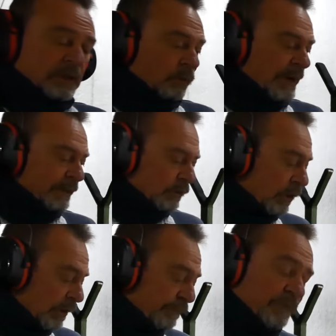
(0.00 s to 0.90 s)
uh, went
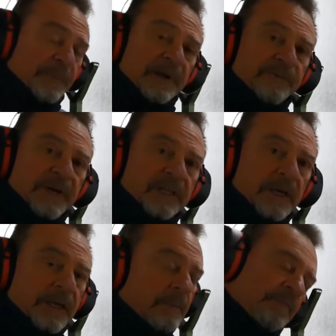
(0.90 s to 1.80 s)
off
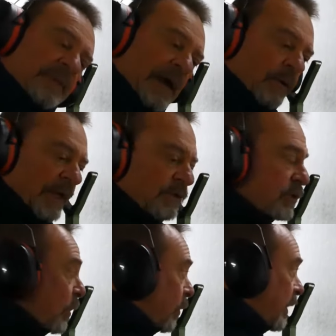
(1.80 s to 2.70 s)
perfectly. Now let's
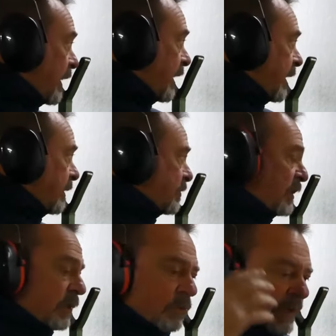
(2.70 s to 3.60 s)
go and
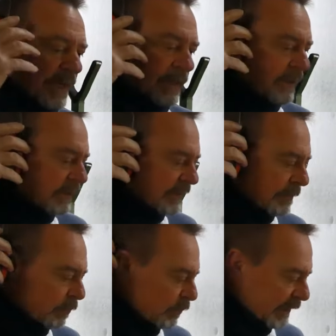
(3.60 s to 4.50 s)
see where the
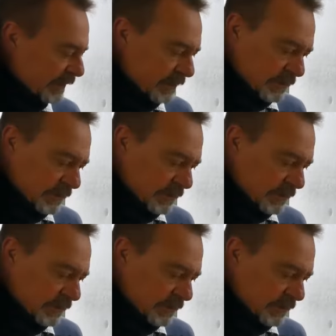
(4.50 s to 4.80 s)
bullet